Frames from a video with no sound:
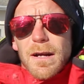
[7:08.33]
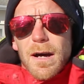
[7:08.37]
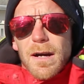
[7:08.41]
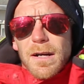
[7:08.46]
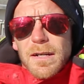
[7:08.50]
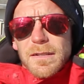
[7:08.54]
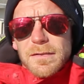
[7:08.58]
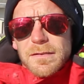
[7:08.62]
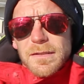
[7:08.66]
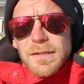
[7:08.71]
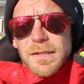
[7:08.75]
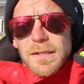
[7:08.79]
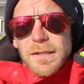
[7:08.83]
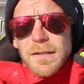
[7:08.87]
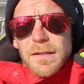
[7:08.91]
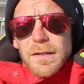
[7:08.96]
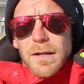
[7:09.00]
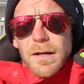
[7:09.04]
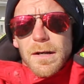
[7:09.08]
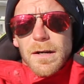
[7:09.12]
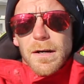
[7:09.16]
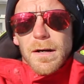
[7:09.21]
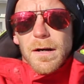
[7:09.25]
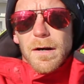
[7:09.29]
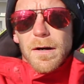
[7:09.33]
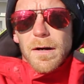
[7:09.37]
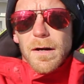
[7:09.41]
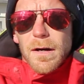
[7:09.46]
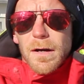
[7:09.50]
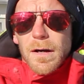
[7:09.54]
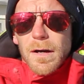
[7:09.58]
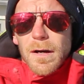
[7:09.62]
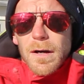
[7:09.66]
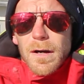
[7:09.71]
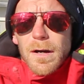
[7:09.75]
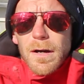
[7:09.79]
Augustine
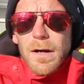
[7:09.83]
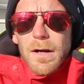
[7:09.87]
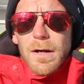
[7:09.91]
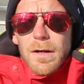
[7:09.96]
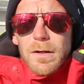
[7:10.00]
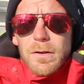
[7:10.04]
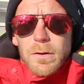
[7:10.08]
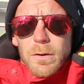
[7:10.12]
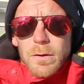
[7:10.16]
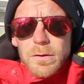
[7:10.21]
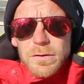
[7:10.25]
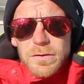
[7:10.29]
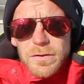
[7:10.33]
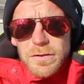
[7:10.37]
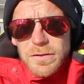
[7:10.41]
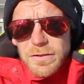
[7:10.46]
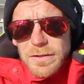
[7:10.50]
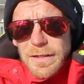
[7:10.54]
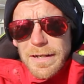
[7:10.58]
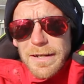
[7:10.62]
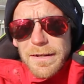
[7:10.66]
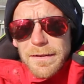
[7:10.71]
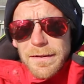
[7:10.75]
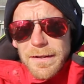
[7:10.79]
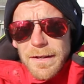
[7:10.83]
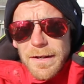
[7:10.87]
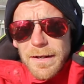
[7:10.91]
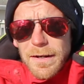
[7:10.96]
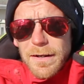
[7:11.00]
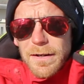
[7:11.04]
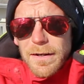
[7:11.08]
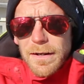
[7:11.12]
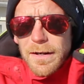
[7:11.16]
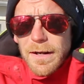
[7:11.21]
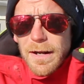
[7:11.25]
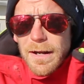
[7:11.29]
cruisers net
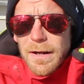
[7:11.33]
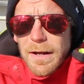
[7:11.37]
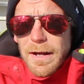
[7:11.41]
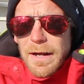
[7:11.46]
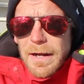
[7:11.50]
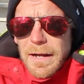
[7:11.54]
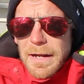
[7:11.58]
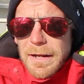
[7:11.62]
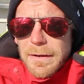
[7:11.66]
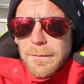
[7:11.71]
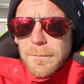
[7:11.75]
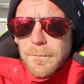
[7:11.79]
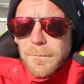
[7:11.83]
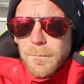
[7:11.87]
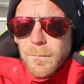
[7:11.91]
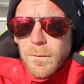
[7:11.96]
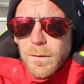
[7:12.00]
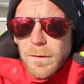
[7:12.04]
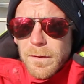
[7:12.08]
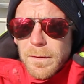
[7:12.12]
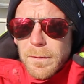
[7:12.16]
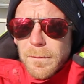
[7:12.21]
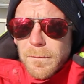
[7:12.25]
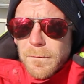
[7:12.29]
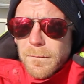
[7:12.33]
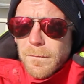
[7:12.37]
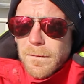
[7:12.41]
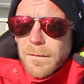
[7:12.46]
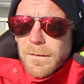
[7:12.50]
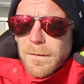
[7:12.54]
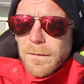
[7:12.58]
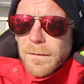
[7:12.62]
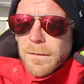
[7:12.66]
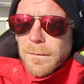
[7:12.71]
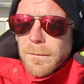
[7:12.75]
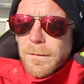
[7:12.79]
there, and I really
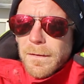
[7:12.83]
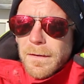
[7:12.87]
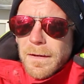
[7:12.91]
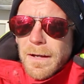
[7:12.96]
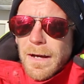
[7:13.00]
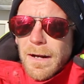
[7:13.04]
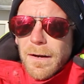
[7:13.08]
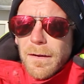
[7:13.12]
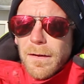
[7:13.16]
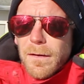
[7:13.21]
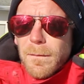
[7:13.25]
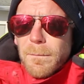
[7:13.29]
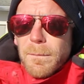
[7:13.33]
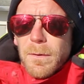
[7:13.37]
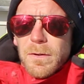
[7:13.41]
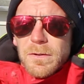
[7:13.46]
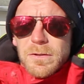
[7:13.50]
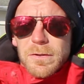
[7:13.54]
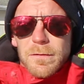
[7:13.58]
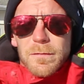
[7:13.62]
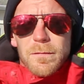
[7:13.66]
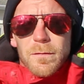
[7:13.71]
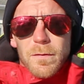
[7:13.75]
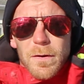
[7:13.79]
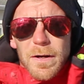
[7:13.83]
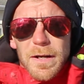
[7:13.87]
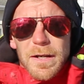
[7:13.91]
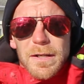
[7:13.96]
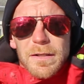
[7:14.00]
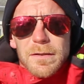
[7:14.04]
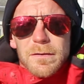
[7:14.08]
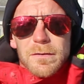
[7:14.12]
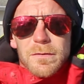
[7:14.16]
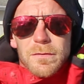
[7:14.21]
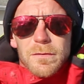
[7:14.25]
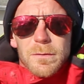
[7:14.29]
got a bunch of
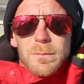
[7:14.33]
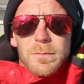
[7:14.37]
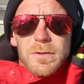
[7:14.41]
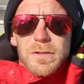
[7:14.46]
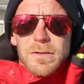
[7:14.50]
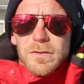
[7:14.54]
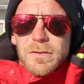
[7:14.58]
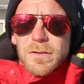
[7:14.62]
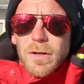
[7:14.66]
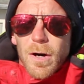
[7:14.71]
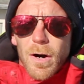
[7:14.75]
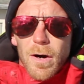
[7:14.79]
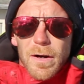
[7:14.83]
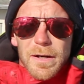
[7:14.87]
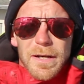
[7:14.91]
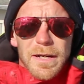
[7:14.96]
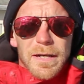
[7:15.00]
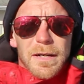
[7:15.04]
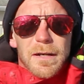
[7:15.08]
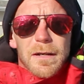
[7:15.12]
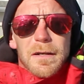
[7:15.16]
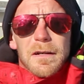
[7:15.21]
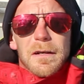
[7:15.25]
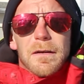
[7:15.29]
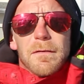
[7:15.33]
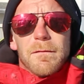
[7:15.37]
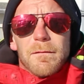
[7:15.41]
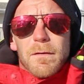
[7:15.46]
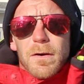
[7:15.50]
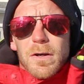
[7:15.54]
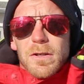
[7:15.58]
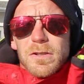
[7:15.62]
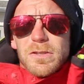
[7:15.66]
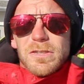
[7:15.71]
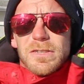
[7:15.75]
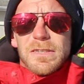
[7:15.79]
friends from just talking and
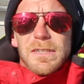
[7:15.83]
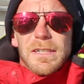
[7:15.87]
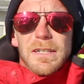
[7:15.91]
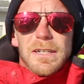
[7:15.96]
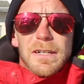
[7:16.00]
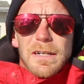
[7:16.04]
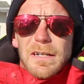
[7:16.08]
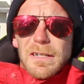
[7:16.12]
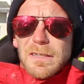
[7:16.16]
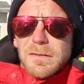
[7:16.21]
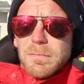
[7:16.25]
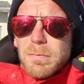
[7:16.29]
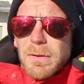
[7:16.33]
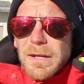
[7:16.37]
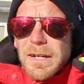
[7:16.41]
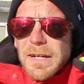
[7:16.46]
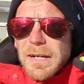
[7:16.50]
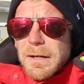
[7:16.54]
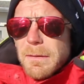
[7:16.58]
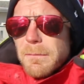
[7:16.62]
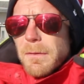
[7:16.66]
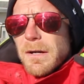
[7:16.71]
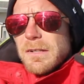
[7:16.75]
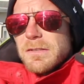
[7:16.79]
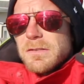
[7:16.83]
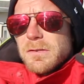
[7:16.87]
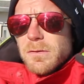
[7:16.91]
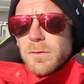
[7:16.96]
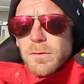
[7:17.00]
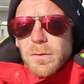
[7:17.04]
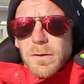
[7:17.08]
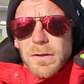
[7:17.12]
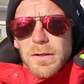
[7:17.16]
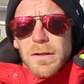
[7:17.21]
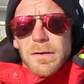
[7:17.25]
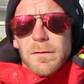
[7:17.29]
conversing and explaining my
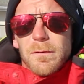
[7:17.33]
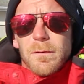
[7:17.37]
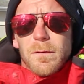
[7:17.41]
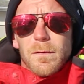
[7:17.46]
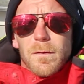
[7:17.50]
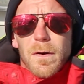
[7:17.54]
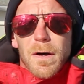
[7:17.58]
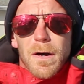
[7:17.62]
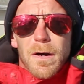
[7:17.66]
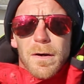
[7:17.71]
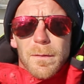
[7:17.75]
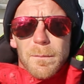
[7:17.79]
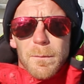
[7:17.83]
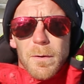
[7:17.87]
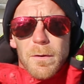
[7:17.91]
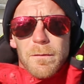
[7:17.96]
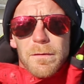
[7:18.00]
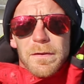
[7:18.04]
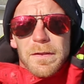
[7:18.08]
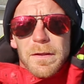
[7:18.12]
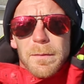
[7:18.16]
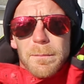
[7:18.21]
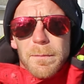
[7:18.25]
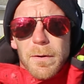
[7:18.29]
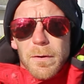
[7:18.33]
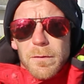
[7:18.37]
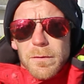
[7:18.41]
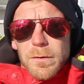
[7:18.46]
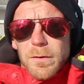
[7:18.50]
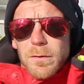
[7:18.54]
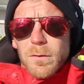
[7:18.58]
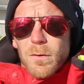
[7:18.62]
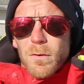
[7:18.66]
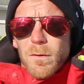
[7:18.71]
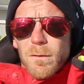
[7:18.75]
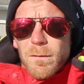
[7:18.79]
story of moving the boat
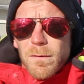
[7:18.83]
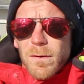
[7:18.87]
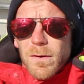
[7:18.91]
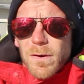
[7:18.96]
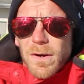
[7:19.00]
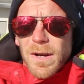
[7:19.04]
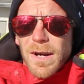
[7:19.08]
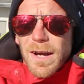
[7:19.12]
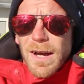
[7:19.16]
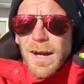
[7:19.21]
to Norfolk.